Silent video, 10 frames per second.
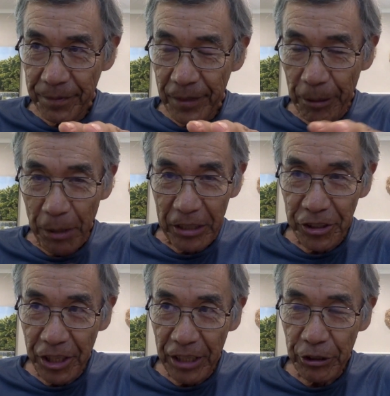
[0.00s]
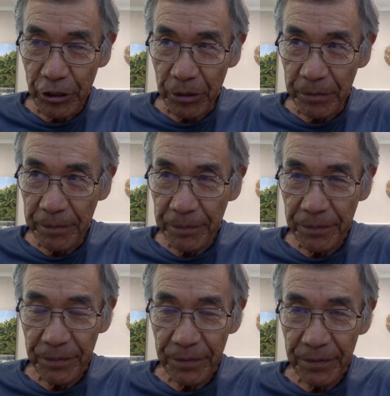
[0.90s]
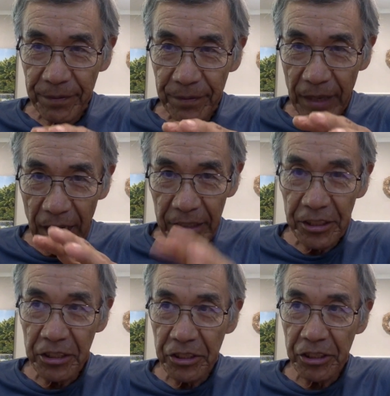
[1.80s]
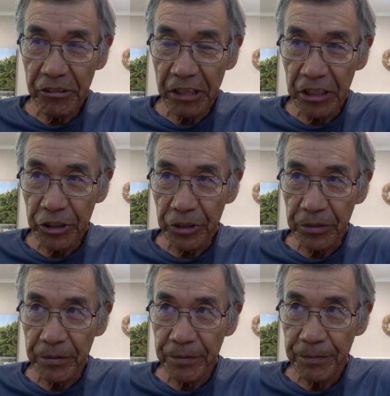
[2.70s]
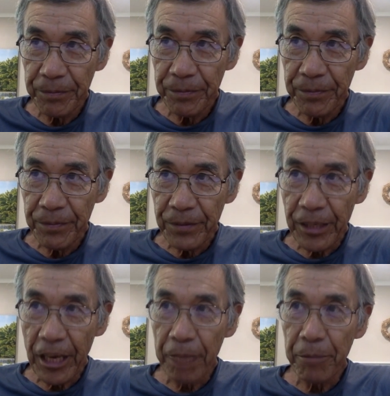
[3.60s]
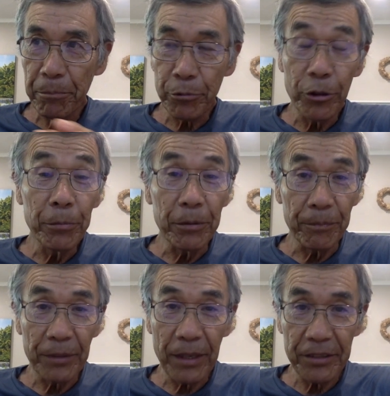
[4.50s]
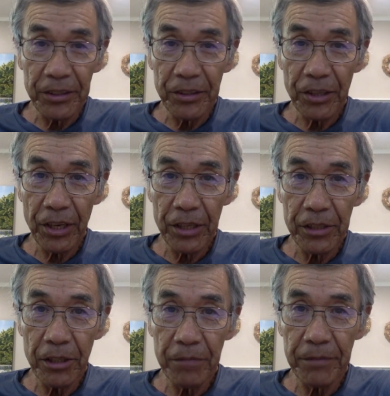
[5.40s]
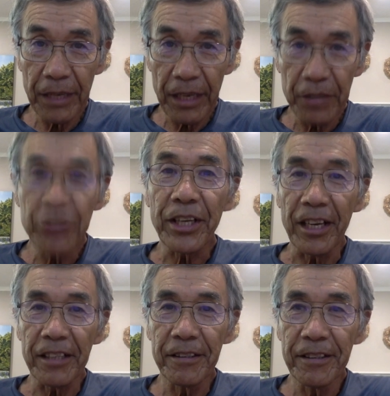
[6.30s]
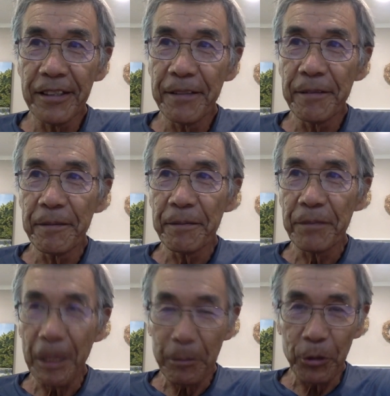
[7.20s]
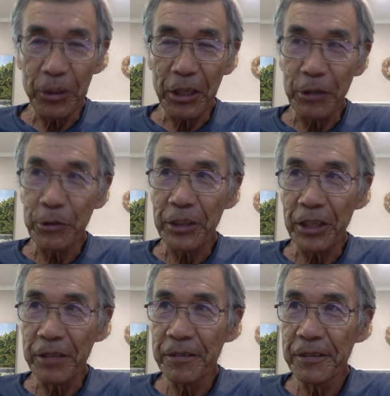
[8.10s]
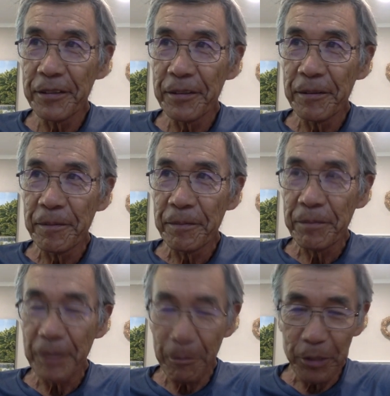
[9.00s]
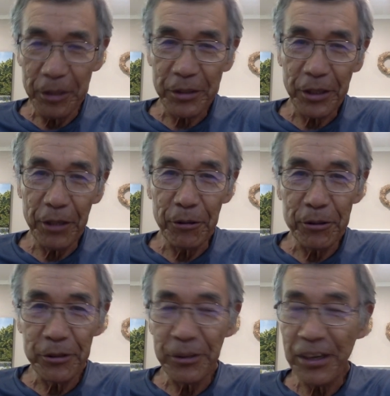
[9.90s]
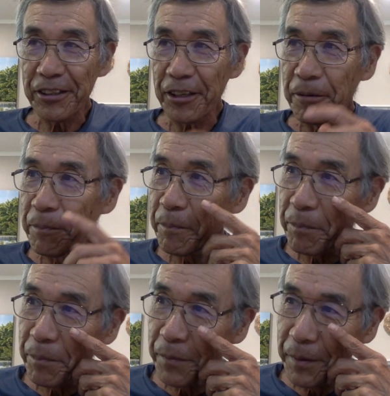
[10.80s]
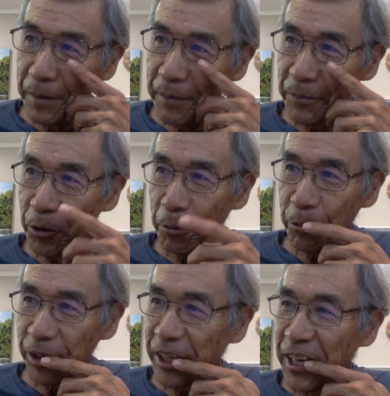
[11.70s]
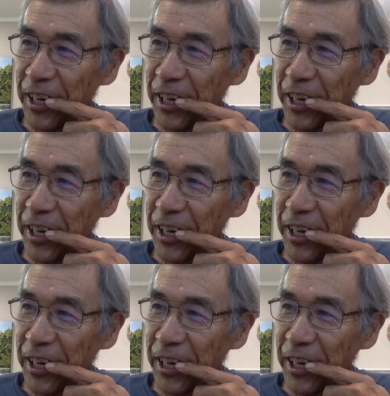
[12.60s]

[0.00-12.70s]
imagination, idea generation can be proven, as in the case of Einstein. I'm not Einstein, I'm just Kiyo Suzaki. Nobody,